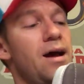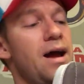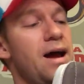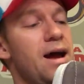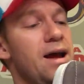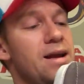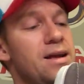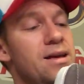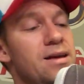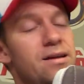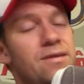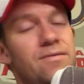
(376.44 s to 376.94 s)

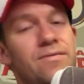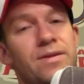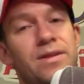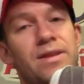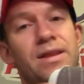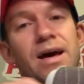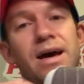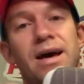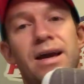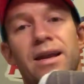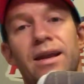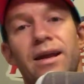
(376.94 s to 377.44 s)
And even
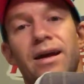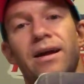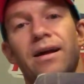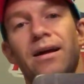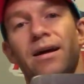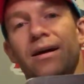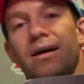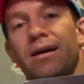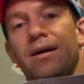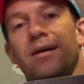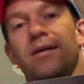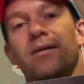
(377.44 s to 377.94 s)
then, like,
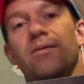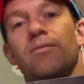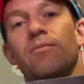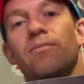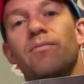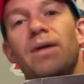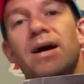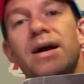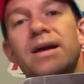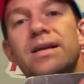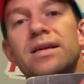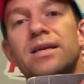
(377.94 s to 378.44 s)

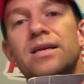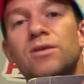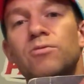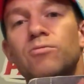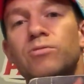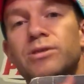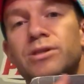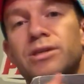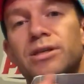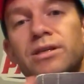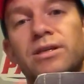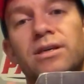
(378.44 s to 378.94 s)
my knee
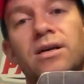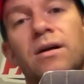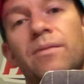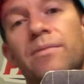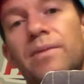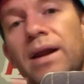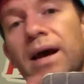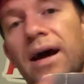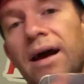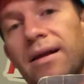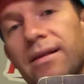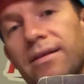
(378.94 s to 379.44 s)
was just
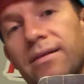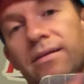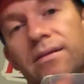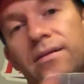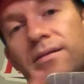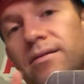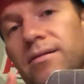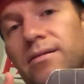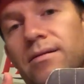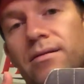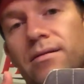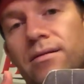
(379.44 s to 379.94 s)
coming out of
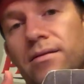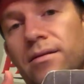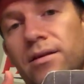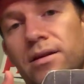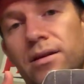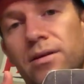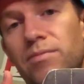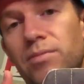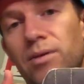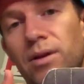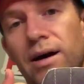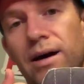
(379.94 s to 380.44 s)
the
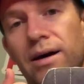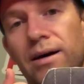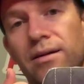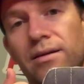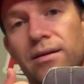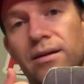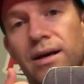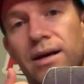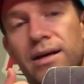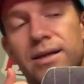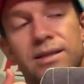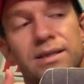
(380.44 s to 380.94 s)
knee block
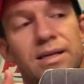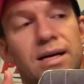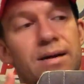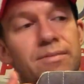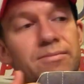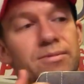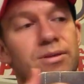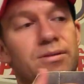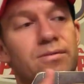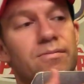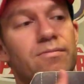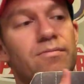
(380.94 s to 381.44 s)
a lot of
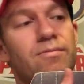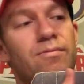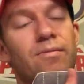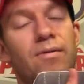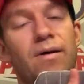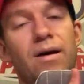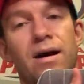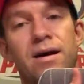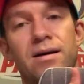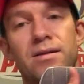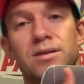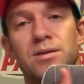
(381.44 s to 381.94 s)
times,
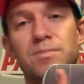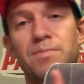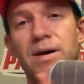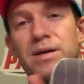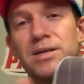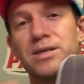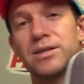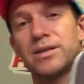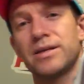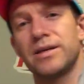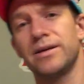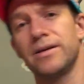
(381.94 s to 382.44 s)

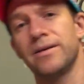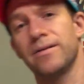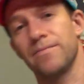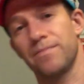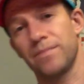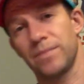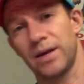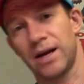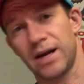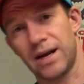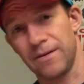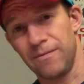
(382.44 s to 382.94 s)
especially in,
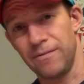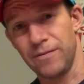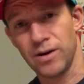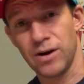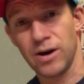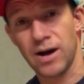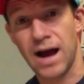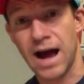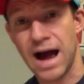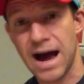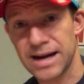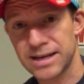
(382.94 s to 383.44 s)
like, I'm
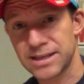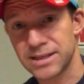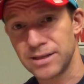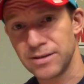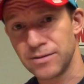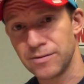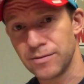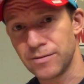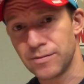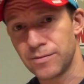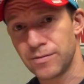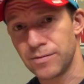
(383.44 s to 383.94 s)
very
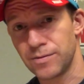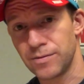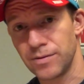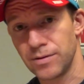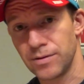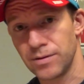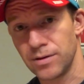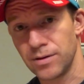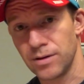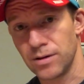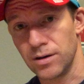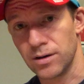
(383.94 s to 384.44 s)
active
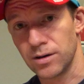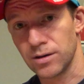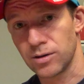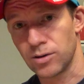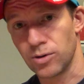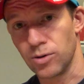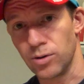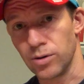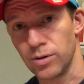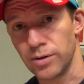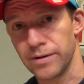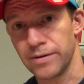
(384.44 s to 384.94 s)

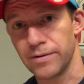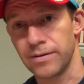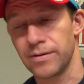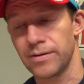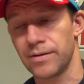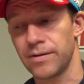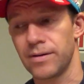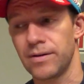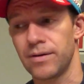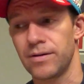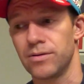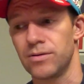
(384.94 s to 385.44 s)
goalie,
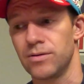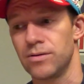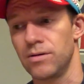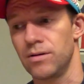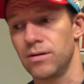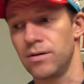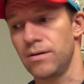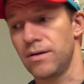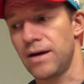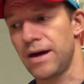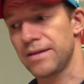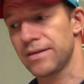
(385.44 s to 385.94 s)

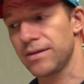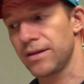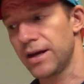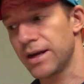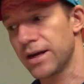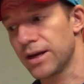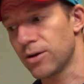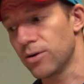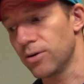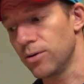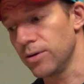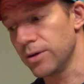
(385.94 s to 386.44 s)

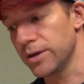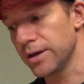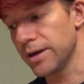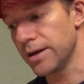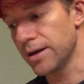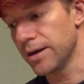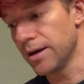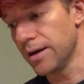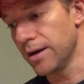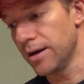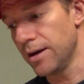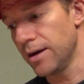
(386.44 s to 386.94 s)
athletic goalie,